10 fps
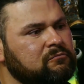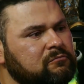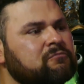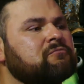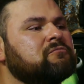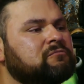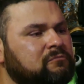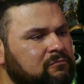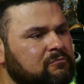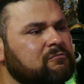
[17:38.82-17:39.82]
which they
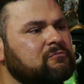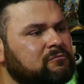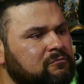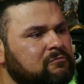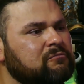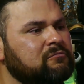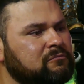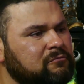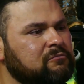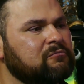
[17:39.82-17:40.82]
were.
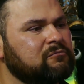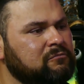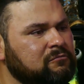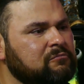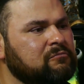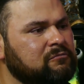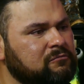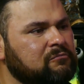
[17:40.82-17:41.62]
And so